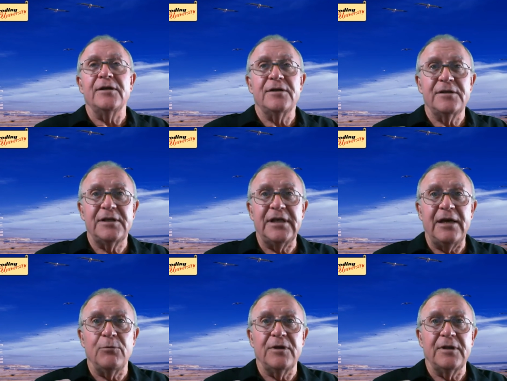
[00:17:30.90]
today
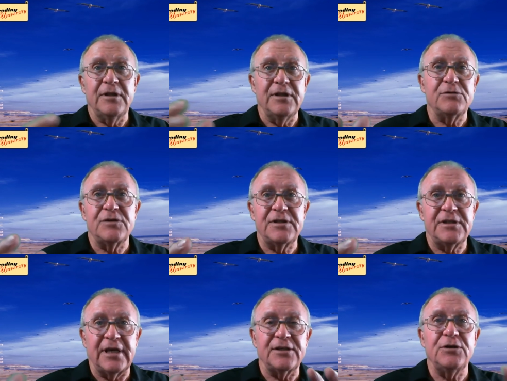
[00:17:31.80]
in this
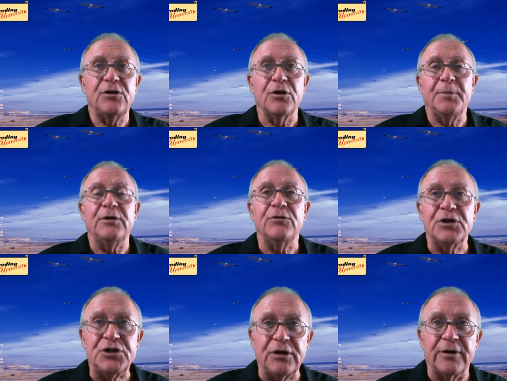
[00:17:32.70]
section, you're going to be using the
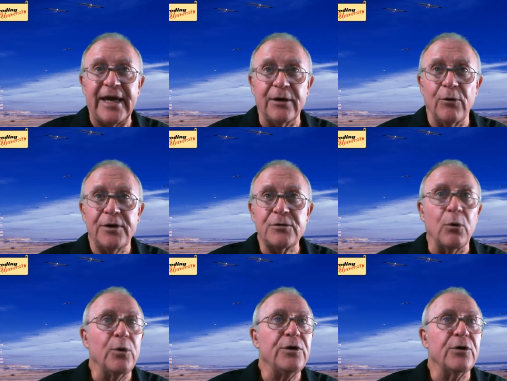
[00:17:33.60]
general categories, or
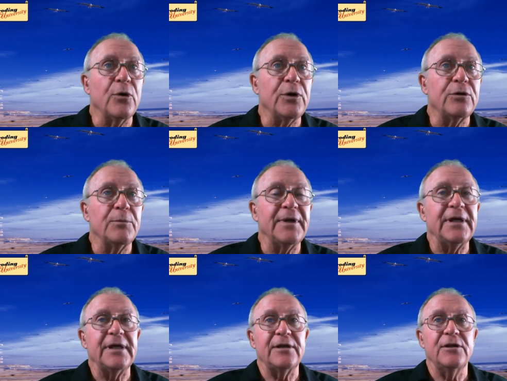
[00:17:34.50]
you're going to be
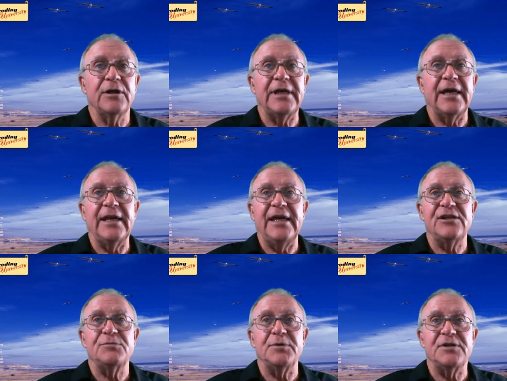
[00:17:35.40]
looking at a
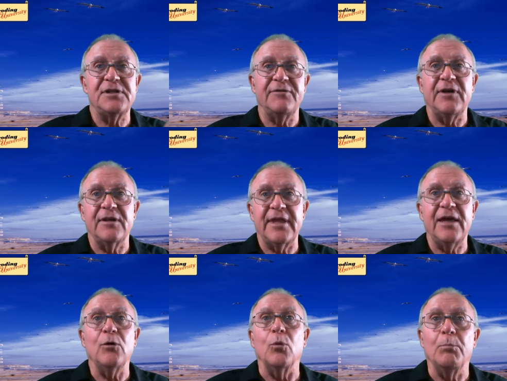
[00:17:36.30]
specific thing,
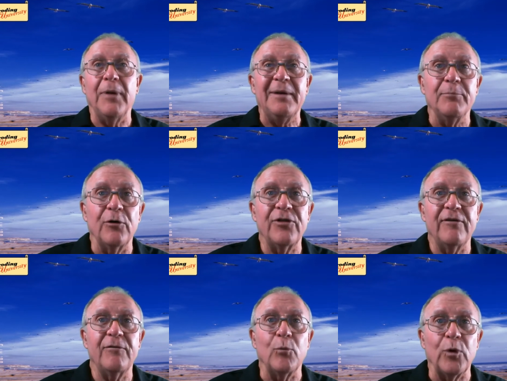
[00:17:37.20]
and both of
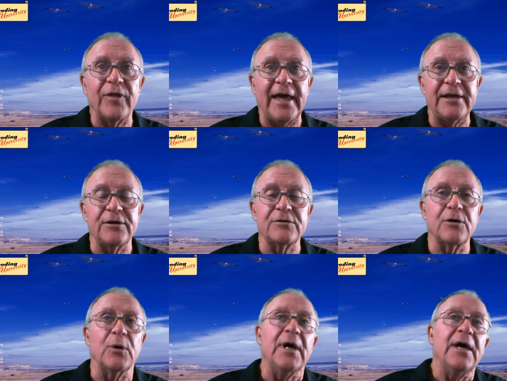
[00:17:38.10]
them with adjectives. So
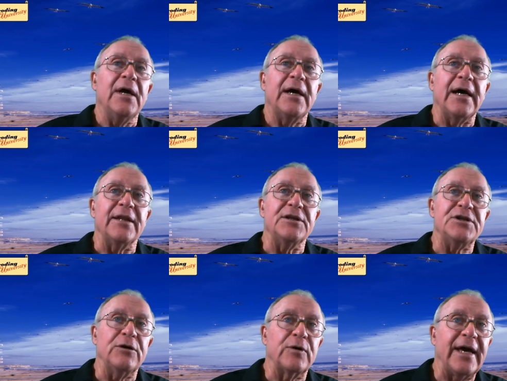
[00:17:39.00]
the general
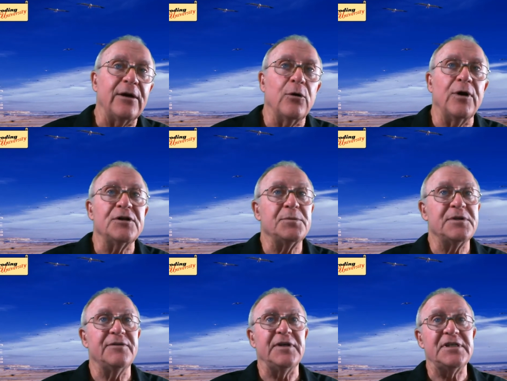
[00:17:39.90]
category, a
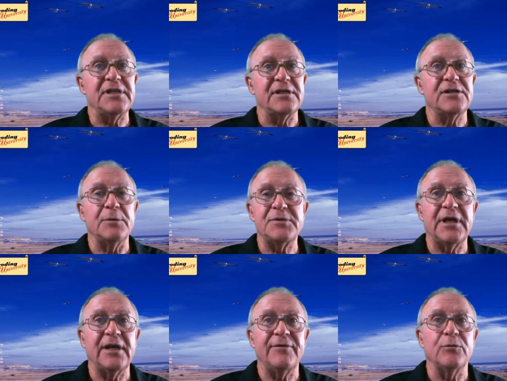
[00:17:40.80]
specific subset of
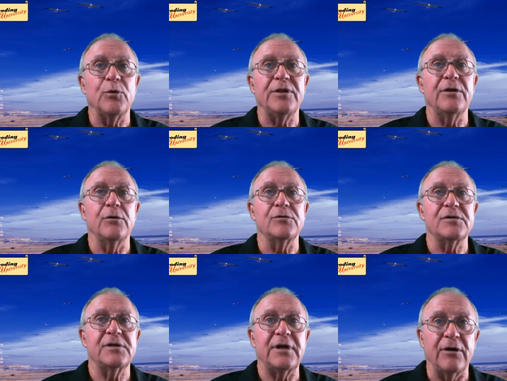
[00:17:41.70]
it with those
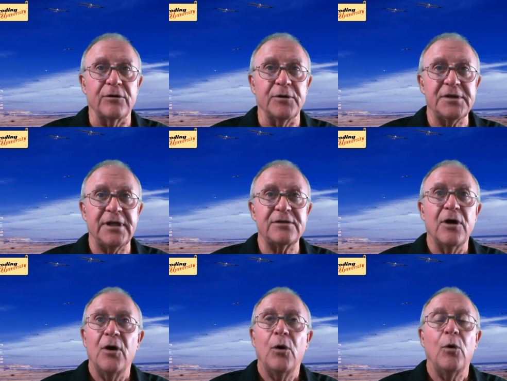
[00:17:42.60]
characteristics,
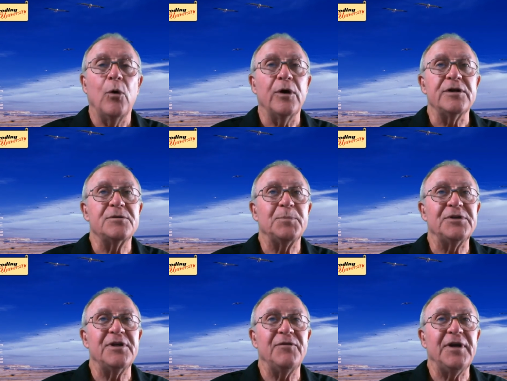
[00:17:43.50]
or a
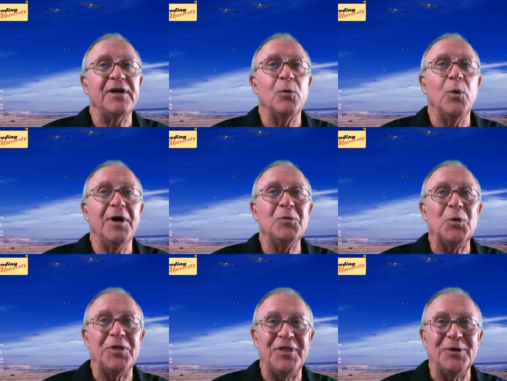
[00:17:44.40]
specific one with
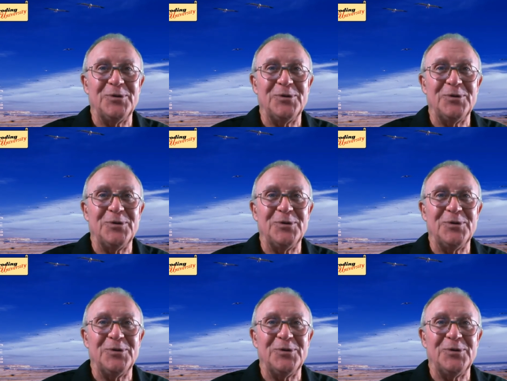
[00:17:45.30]
those